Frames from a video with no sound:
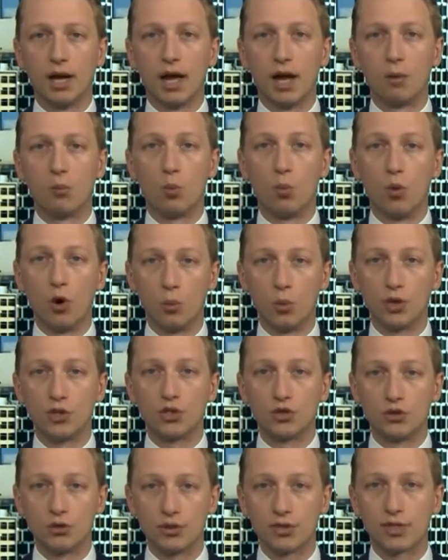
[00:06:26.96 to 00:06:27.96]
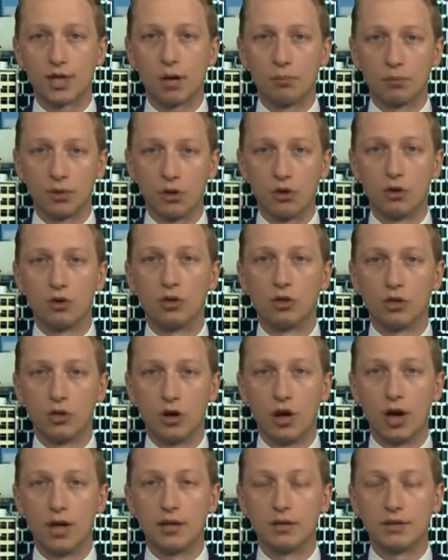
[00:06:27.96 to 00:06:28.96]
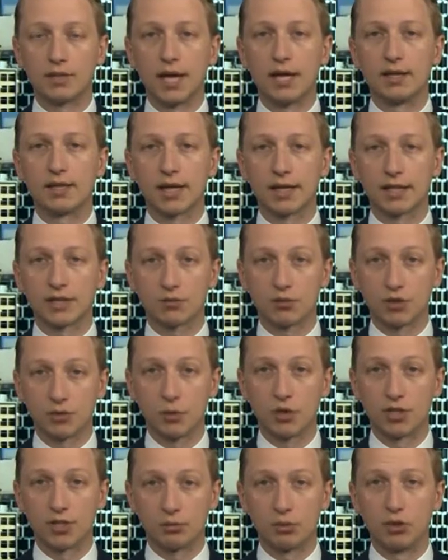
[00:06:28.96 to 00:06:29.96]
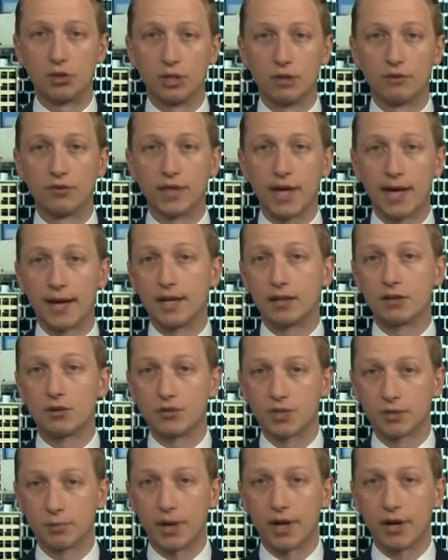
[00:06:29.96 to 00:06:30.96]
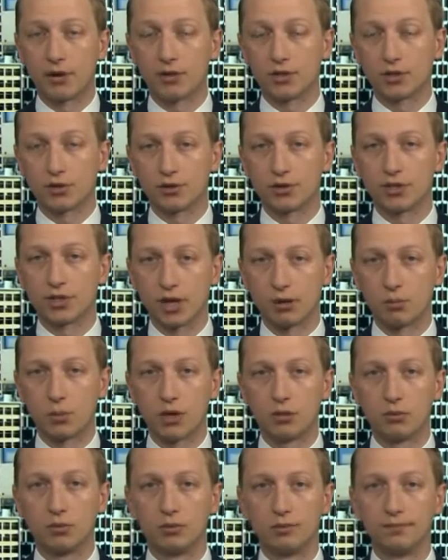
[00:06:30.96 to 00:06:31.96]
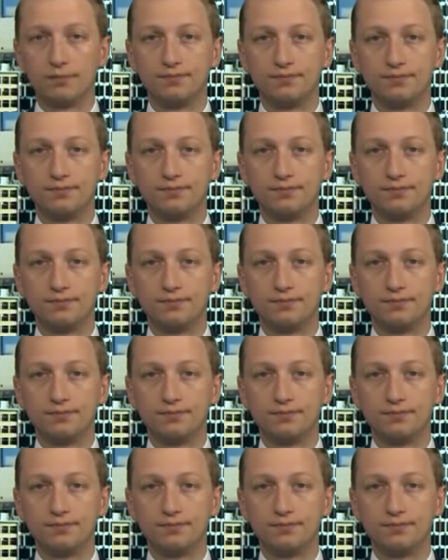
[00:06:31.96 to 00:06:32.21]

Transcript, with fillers: um, what we choose to upload online and, and takes responsibility for that either as parents or as young people.